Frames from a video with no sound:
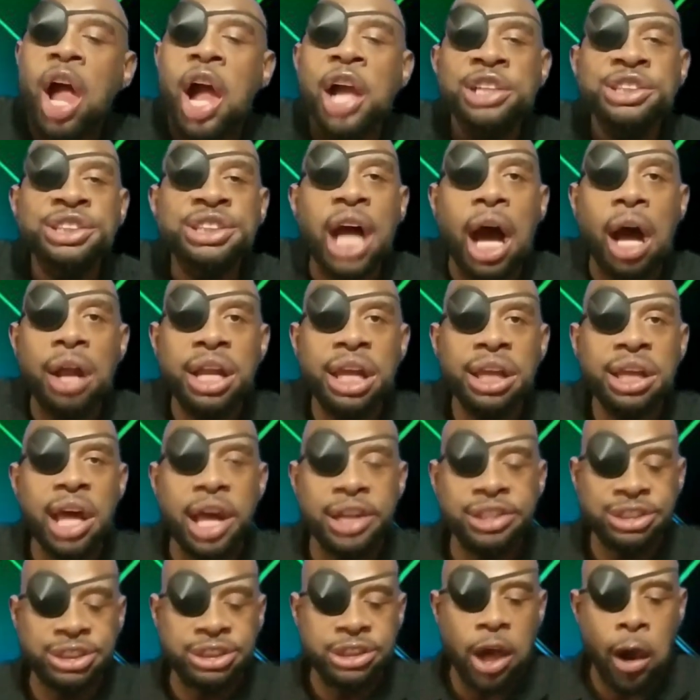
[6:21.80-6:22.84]
and all that
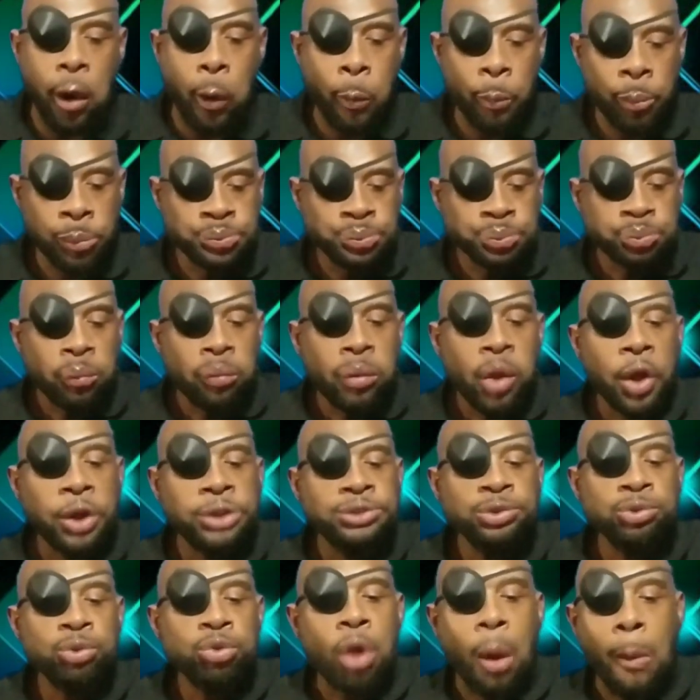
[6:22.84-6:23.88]
kind of stuff
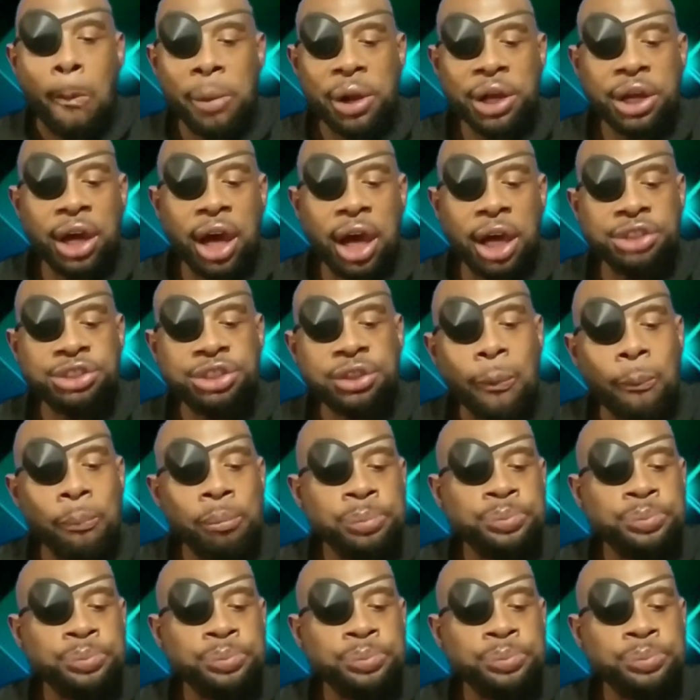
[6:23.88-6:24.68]
because